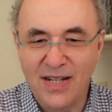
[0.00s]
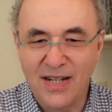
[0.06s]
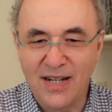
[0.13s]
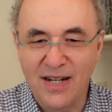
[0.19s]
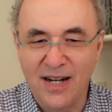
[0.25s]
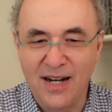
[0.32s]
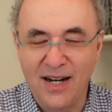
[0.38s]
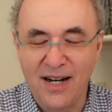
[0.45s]

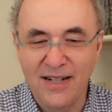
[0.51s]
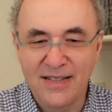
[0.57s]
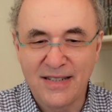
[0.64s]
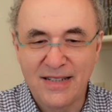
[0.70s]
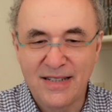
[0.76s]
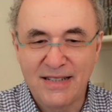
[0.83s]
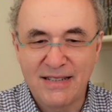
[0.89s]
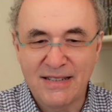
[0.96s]
uh,
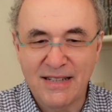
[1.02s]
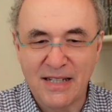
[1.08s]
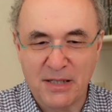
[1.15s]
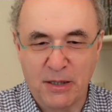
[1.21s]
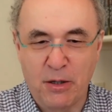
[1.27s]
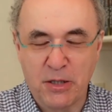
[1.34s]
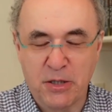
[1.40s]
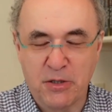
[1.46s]
there's
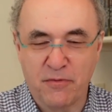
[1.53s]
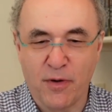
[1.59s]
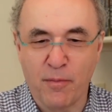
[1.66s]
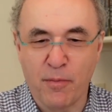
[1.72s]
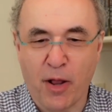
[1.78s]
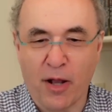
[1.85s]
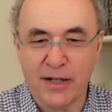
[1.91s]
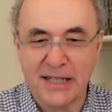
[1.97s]
a question from
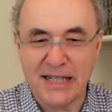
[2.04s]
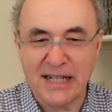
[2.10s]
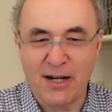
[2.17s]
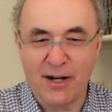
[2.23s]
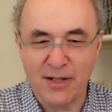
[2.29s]
Plotnik here.